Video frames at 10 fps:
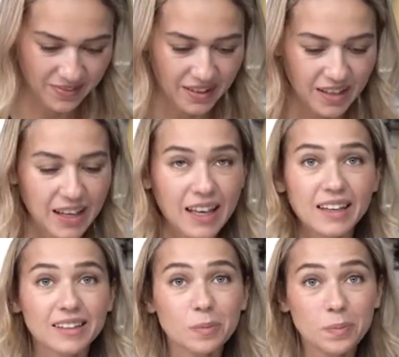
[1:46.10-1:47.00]

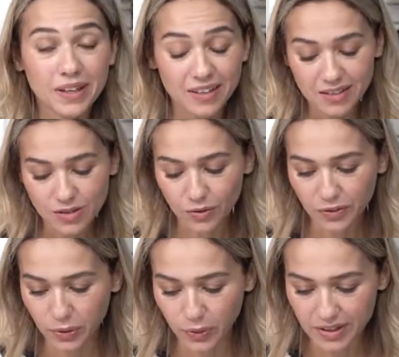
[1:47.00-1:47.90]
The peels of
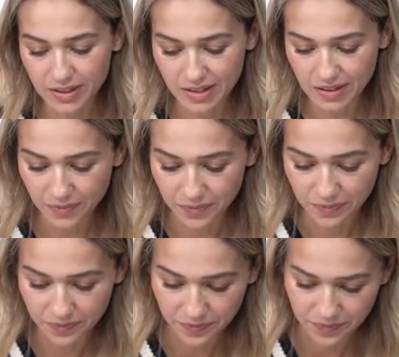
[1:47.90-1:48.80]
the quince,
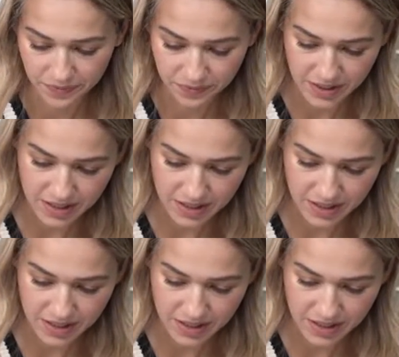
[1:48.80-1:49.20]
the